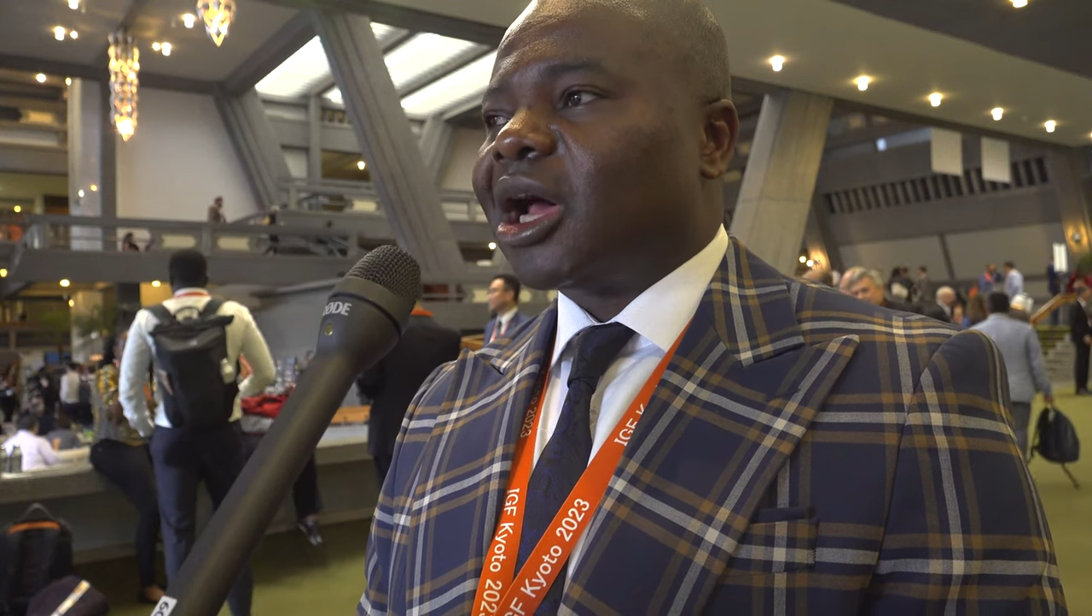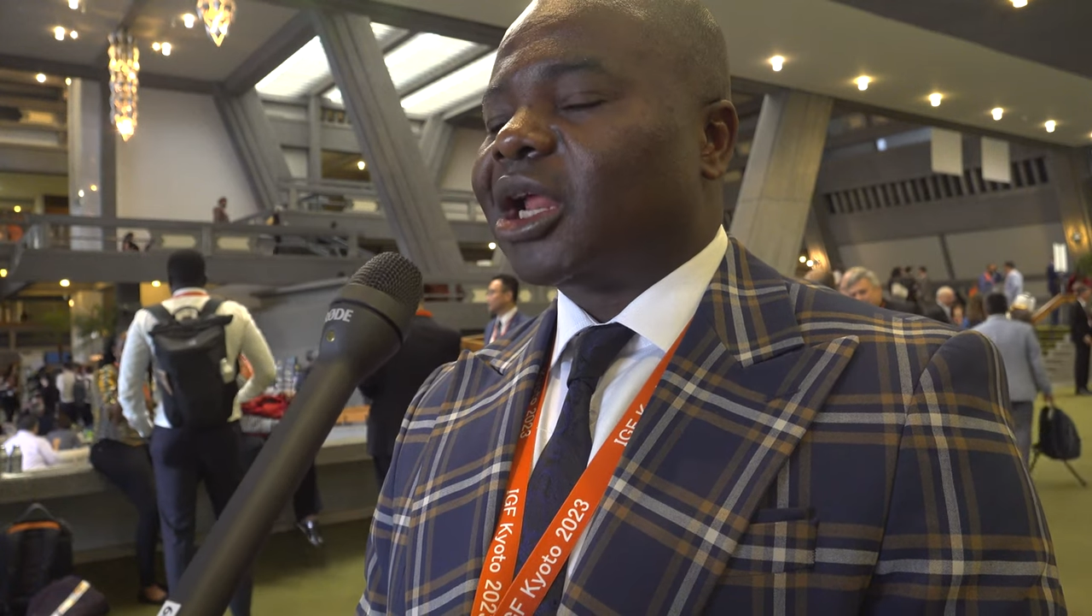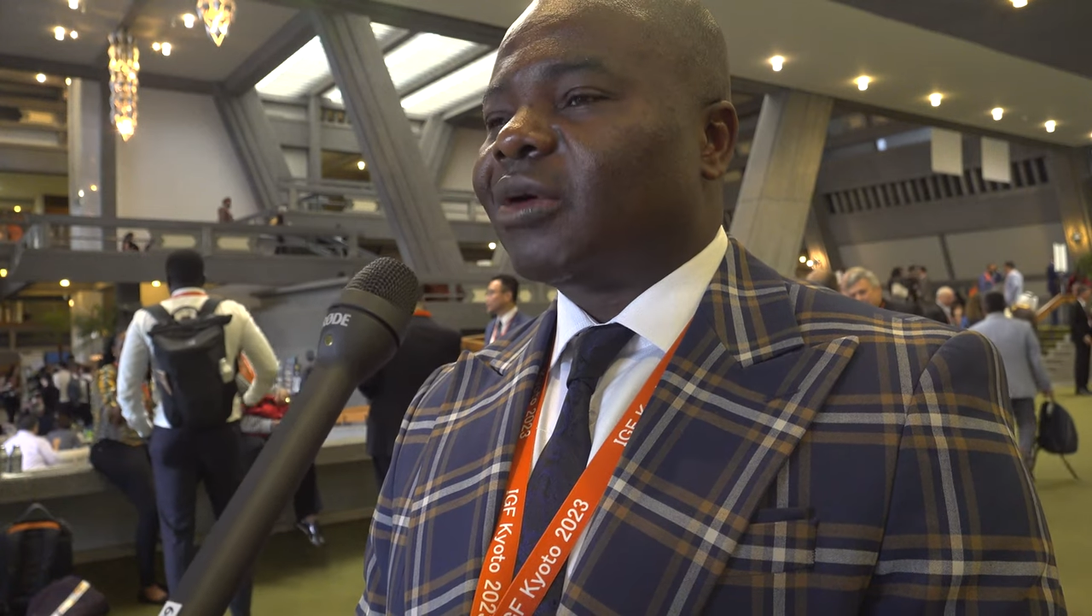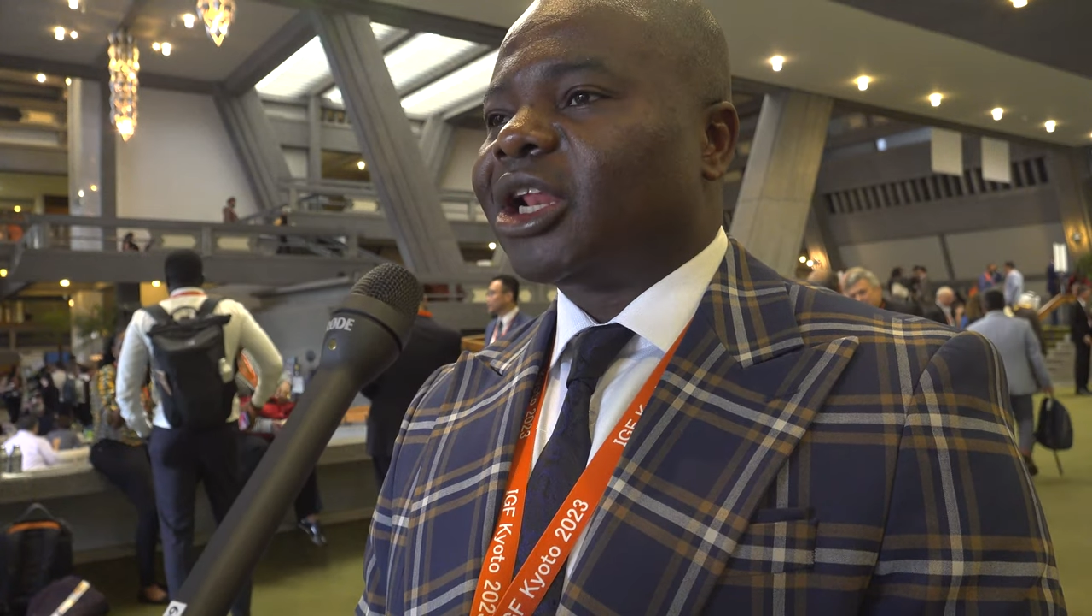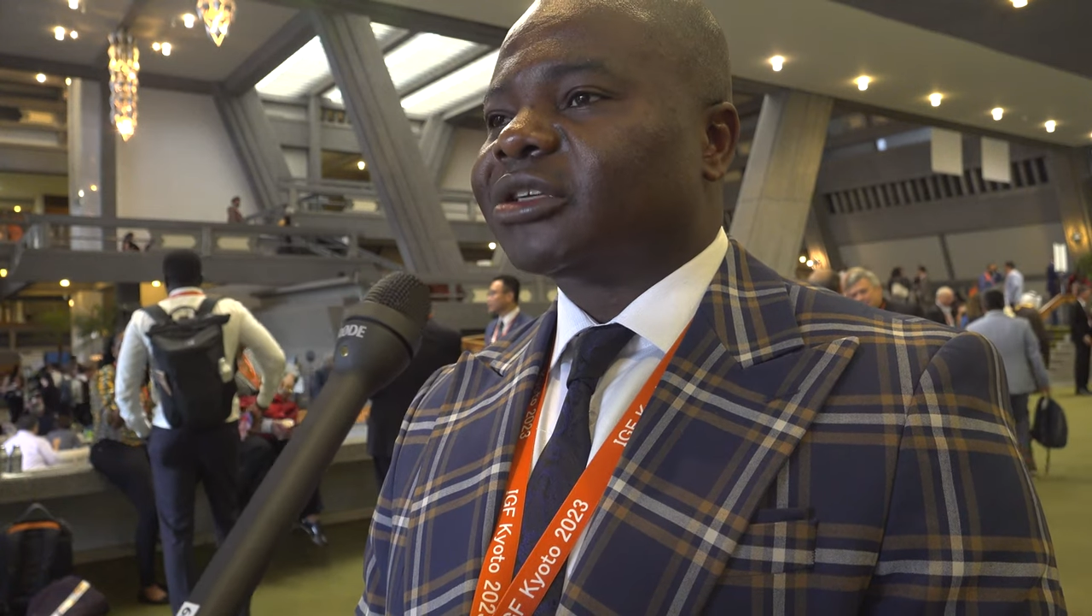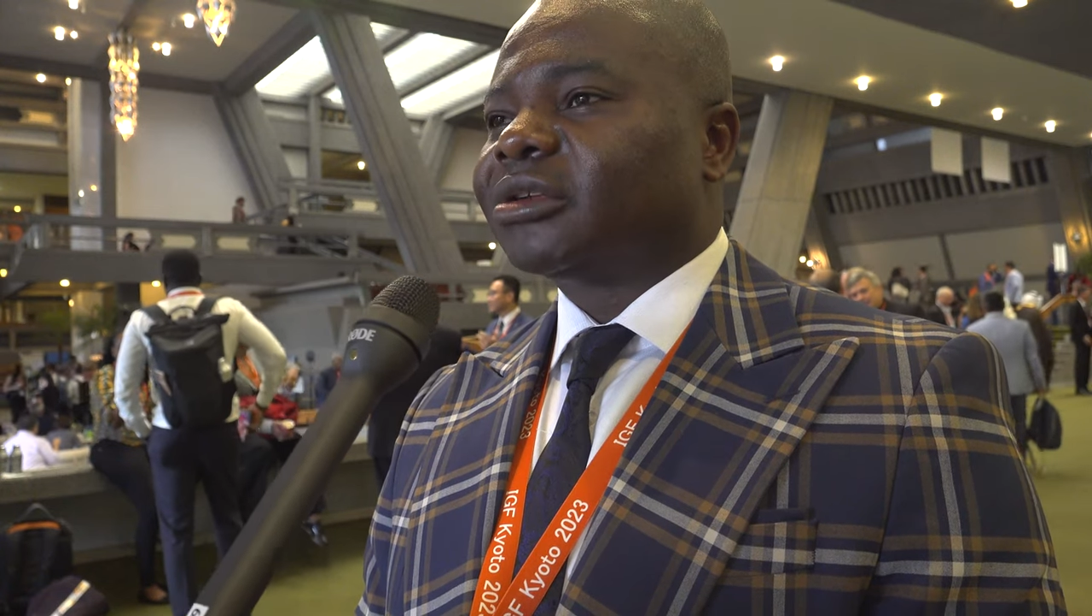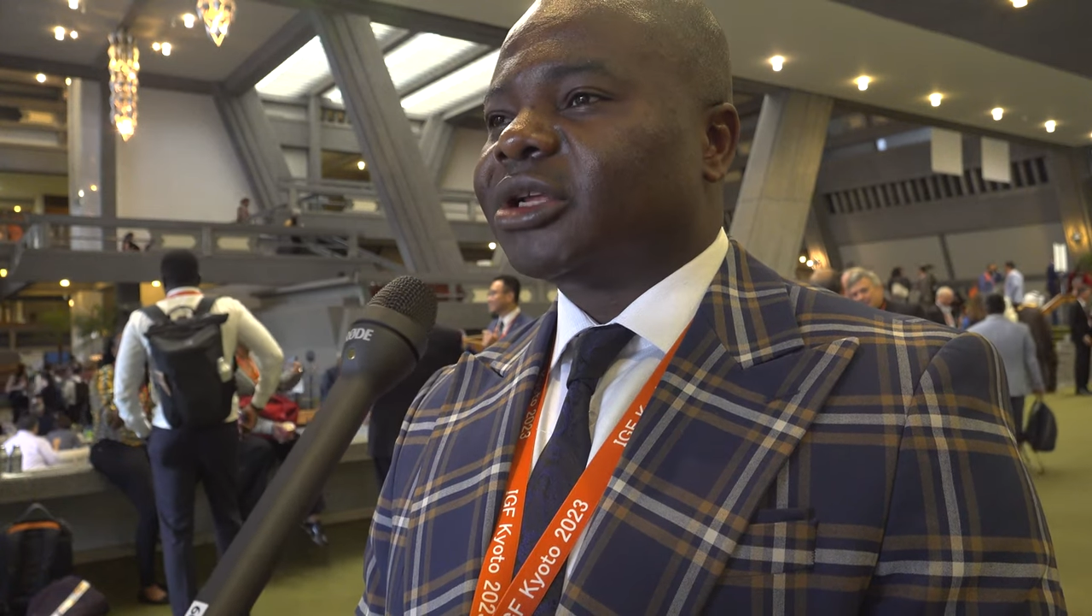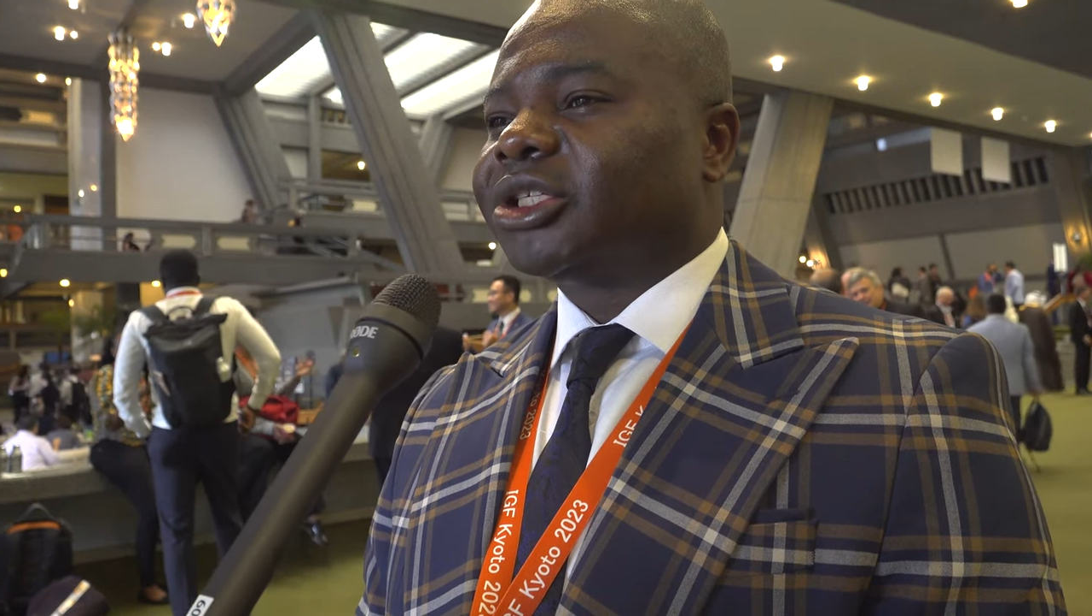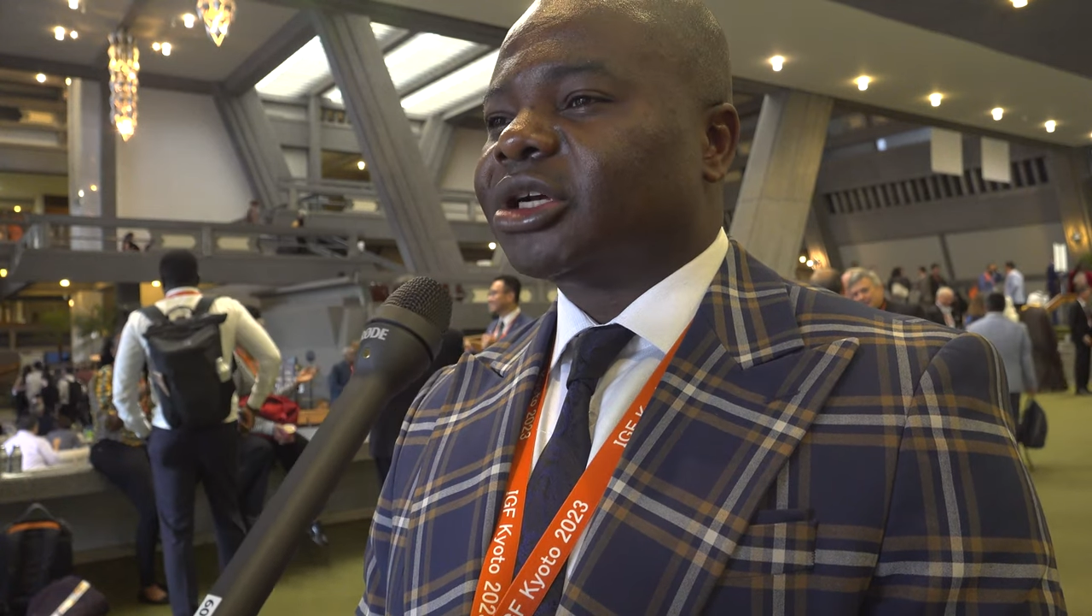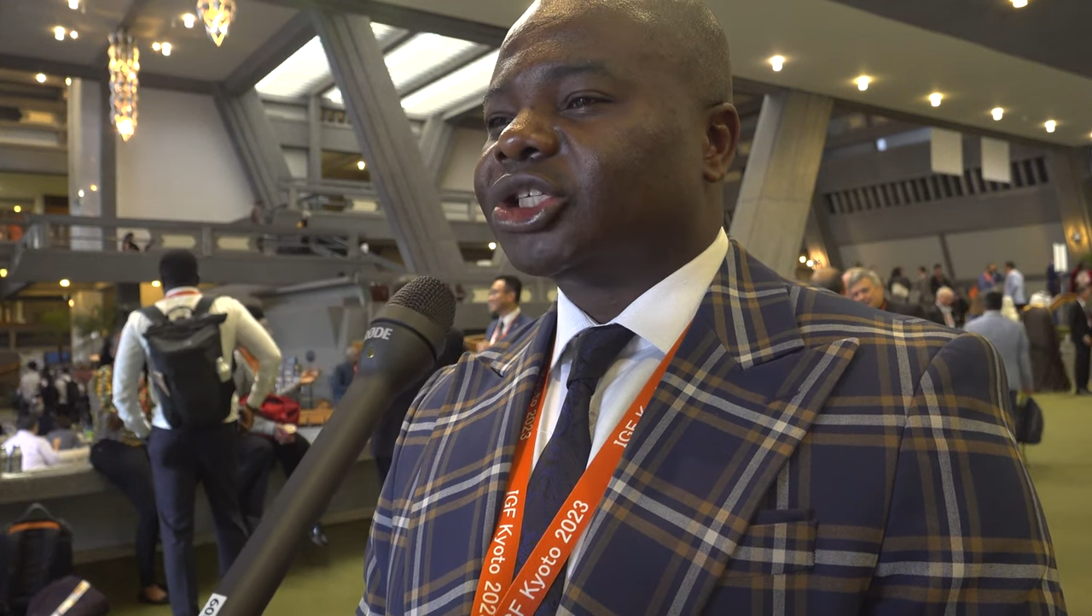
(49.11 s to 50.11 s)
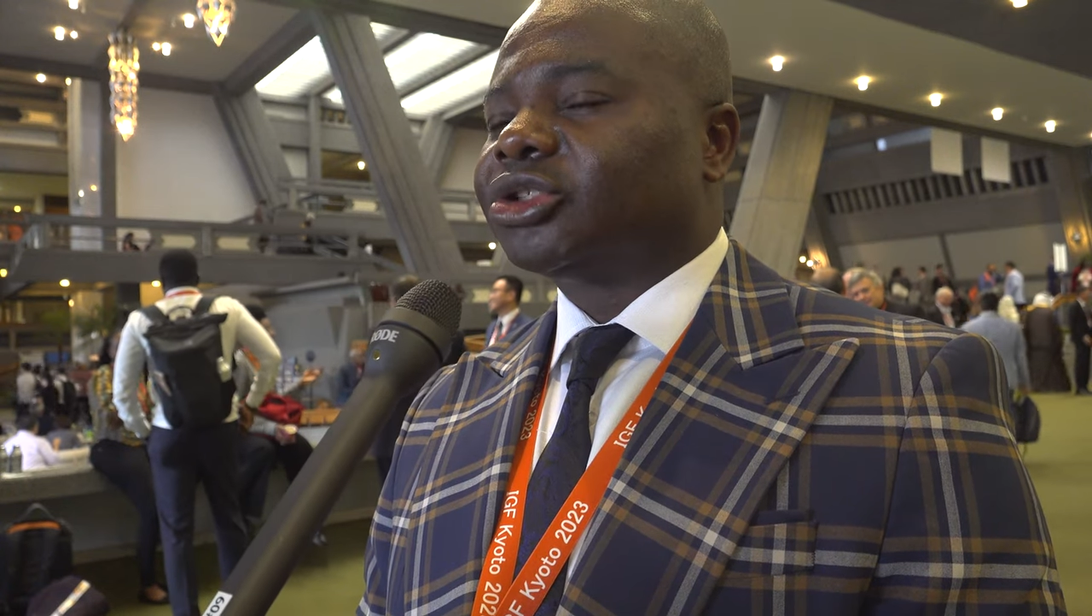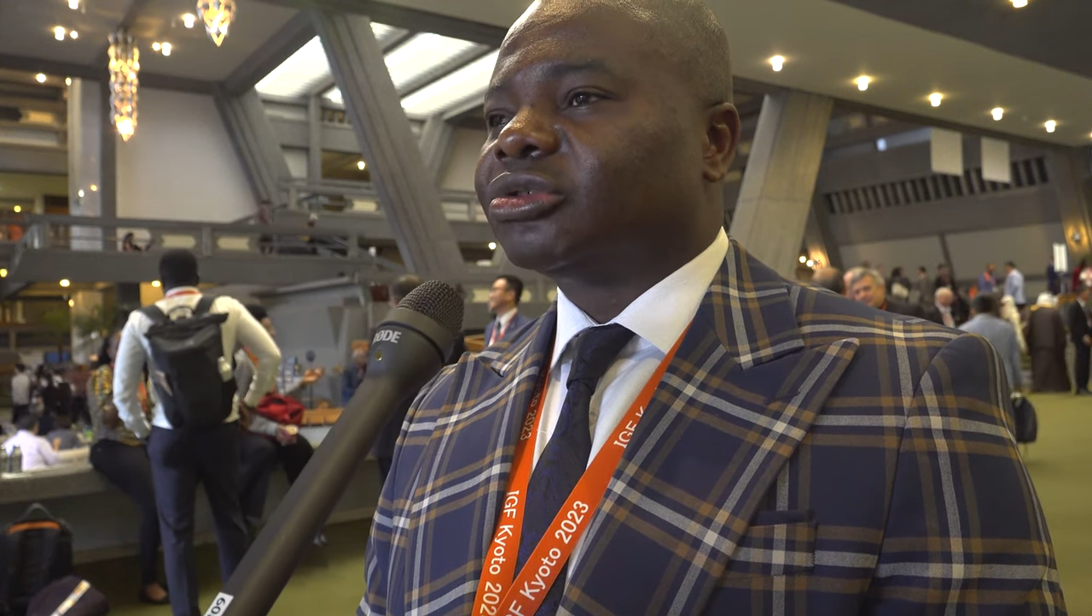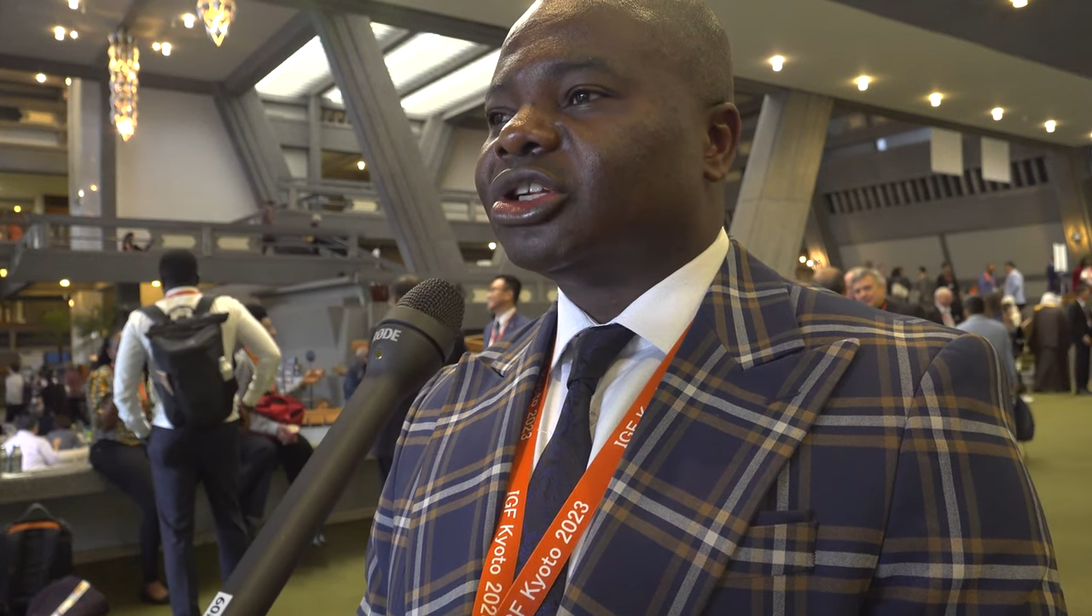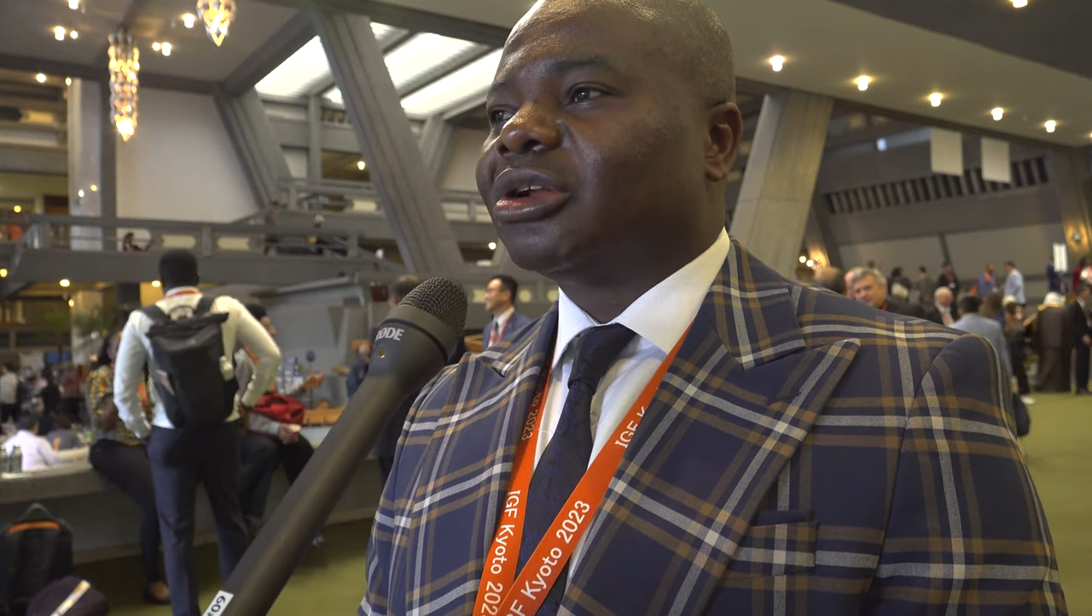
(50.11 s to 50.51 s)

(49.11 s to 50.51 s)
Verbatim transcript: and our legislation should